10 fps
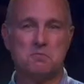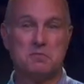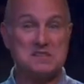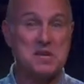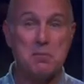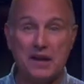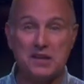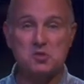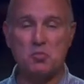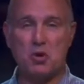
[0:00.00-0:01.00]
That's
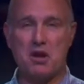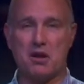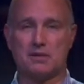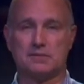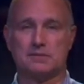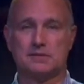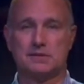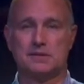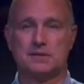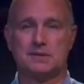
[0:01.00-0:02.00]
Habakkuk's prayer.
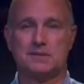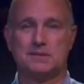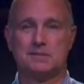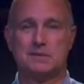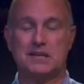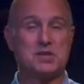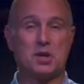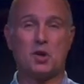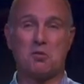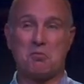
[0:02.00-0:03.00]

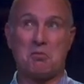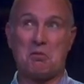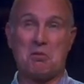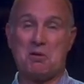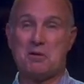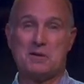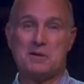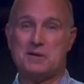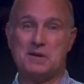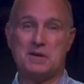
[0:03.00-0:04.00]

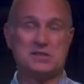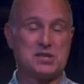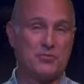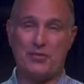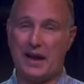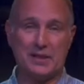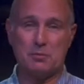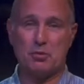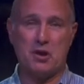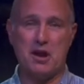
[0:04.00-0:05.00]
It's a
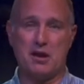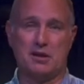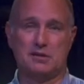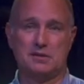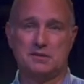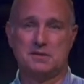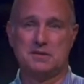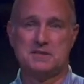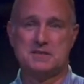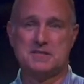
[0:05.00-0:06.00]
violent prayer.
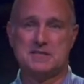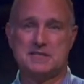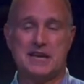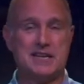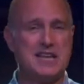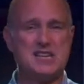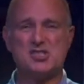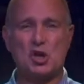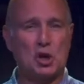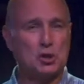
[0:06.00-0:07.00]
And he
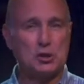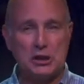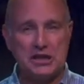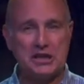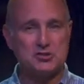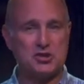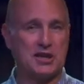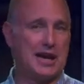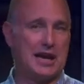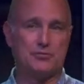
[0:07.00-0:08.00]
is clinging to
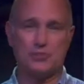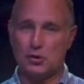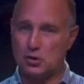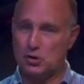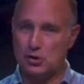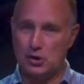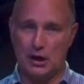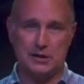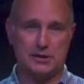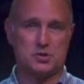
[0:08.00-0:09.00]
God for
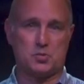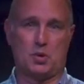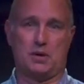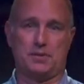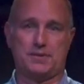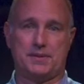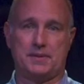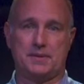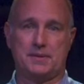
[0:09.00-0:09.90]
all it's worth.